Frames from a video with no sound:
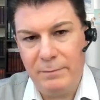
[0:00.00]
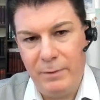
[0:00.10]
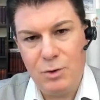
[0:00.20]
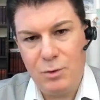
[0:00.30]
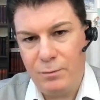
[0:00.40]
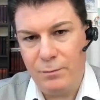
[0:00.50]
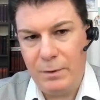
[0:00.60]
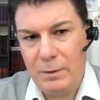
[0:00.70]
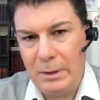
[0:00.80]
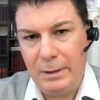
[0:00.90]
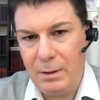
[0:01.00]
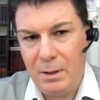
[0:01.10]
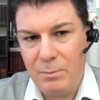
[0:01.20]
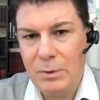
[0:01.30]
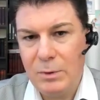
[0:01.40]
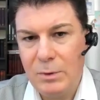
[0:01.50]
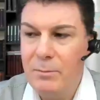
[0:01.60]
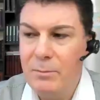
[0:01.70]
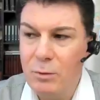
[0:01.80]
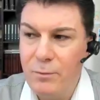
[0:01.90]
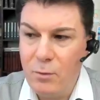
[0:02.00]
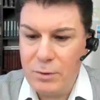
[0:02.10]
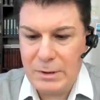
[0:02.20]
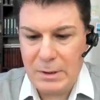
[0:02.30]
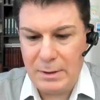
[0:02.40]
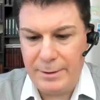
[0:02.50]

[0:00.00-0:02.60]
which will attempt brute force